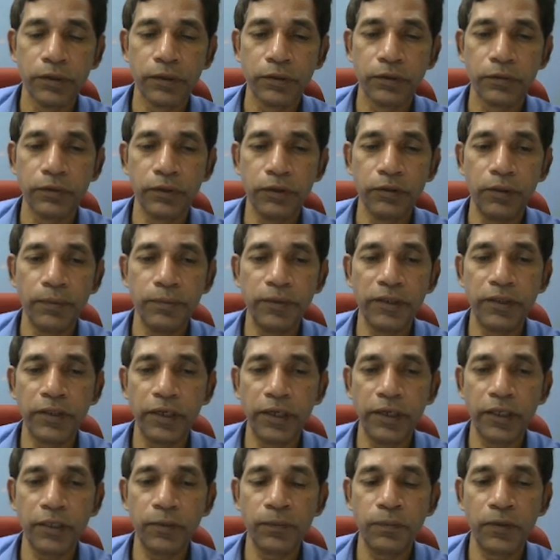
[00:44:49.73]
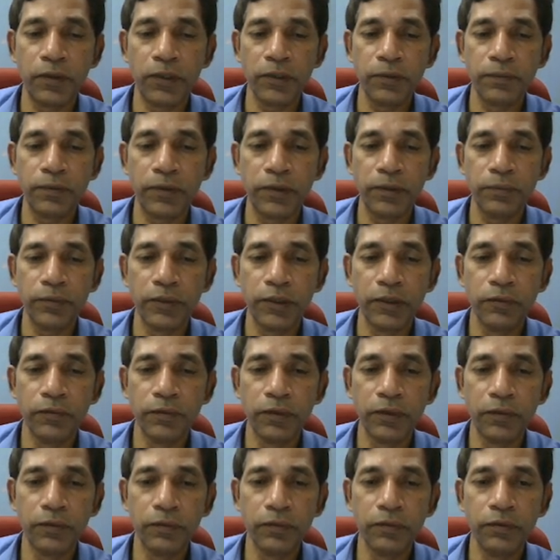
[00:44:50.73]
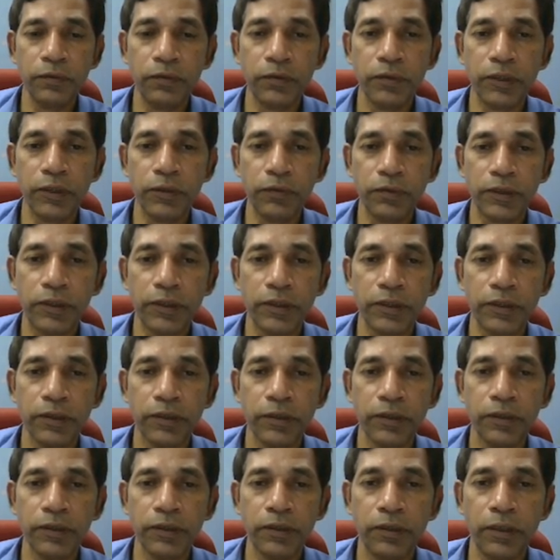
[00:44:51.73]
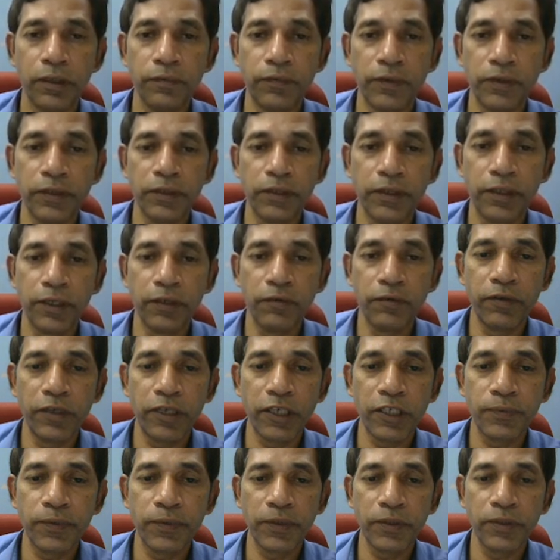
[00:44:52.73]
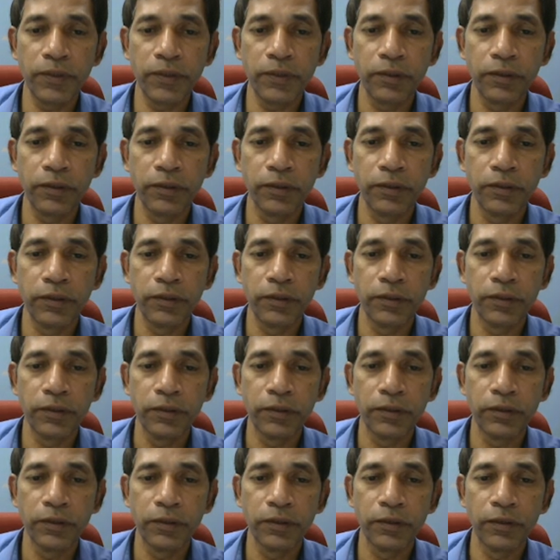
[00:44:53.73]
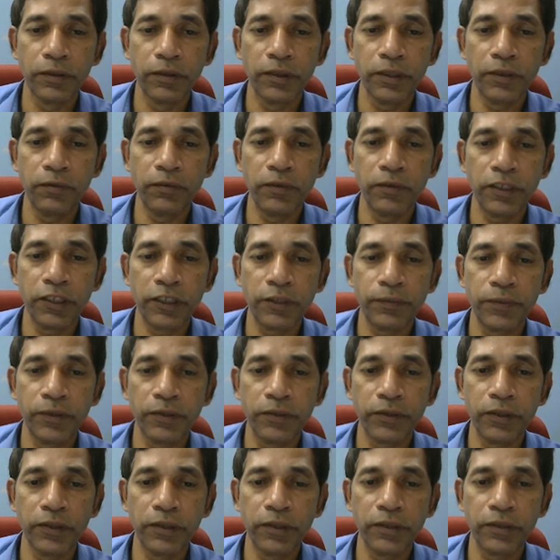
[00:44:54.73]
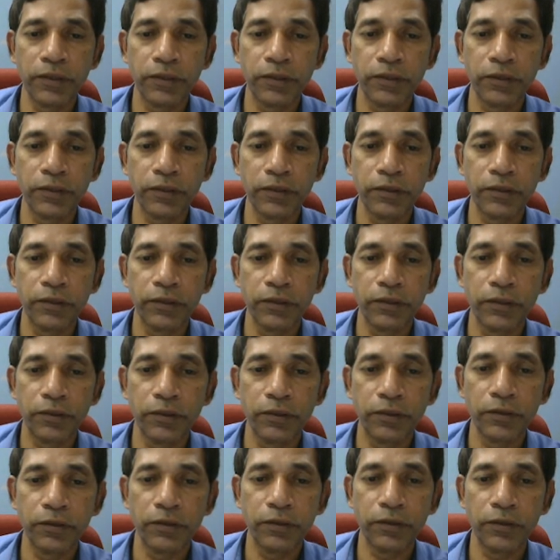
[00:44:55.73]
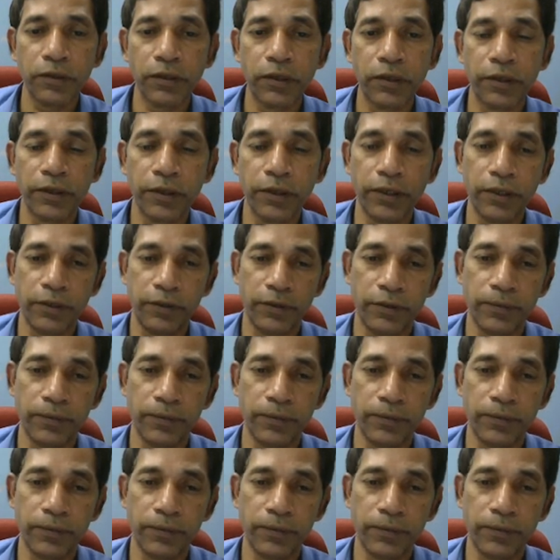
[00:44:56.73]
So you have the direct path from Q1 to Q3. And what is the regular expression? Regular expression is R8.